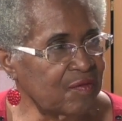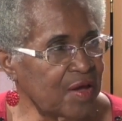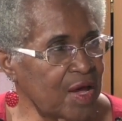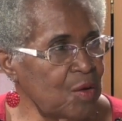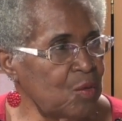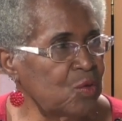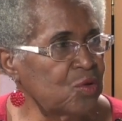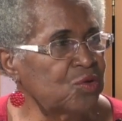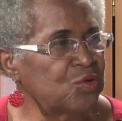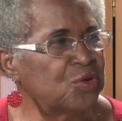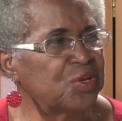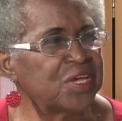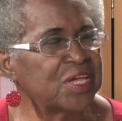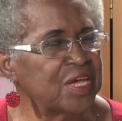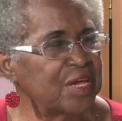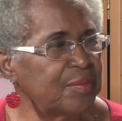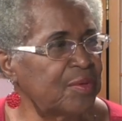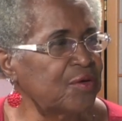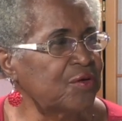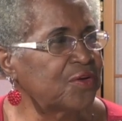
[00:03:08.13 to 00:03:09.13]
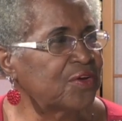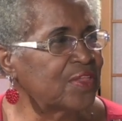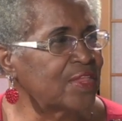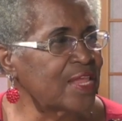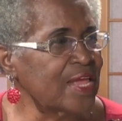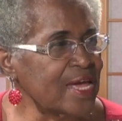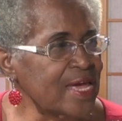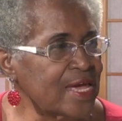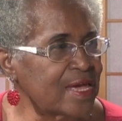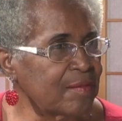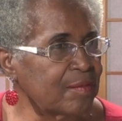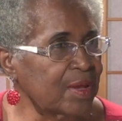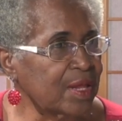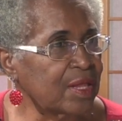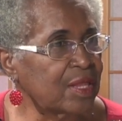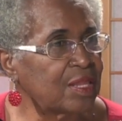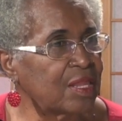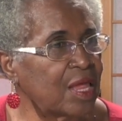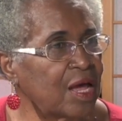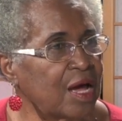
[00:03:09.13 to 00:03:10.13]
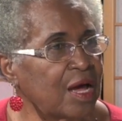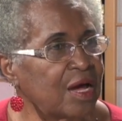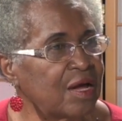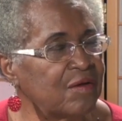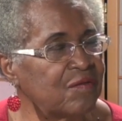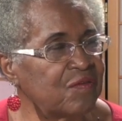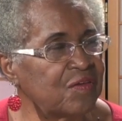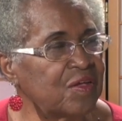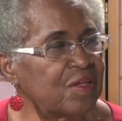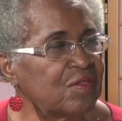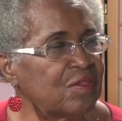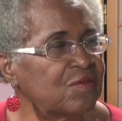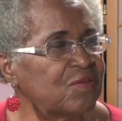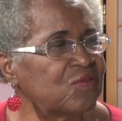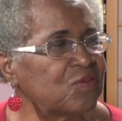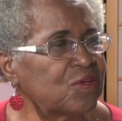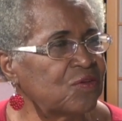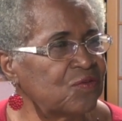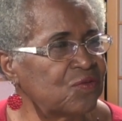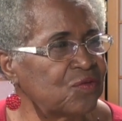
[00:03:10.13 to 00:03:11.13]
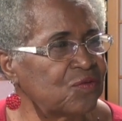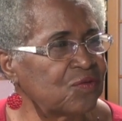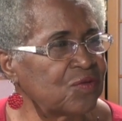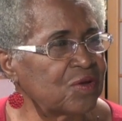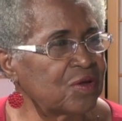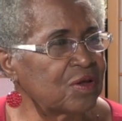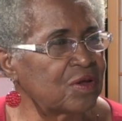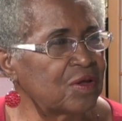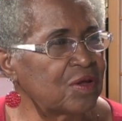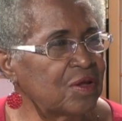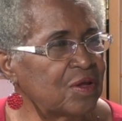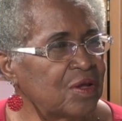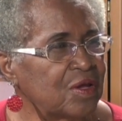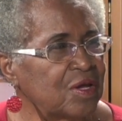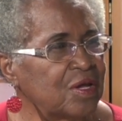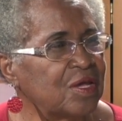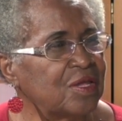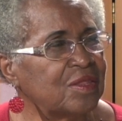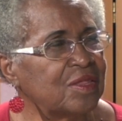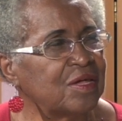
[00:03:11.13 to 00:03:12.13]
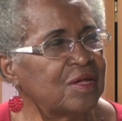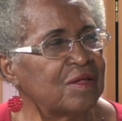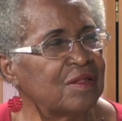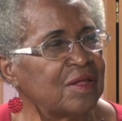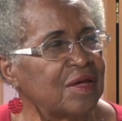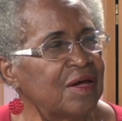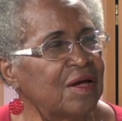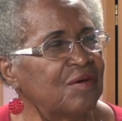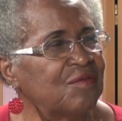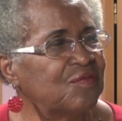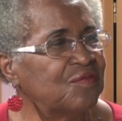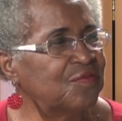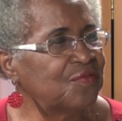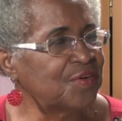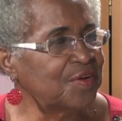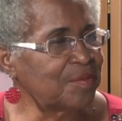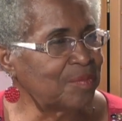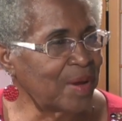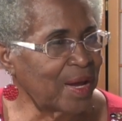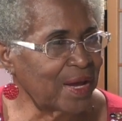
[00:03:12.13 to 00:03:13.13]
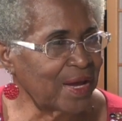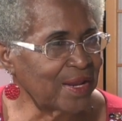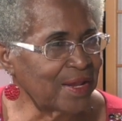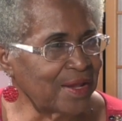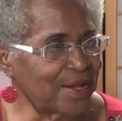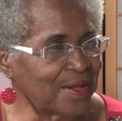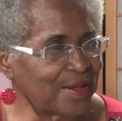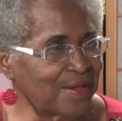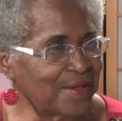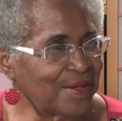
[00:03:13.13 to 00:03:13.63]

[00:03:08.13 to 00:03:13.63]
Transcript: I want you to keep her name alive in this history and tell everybody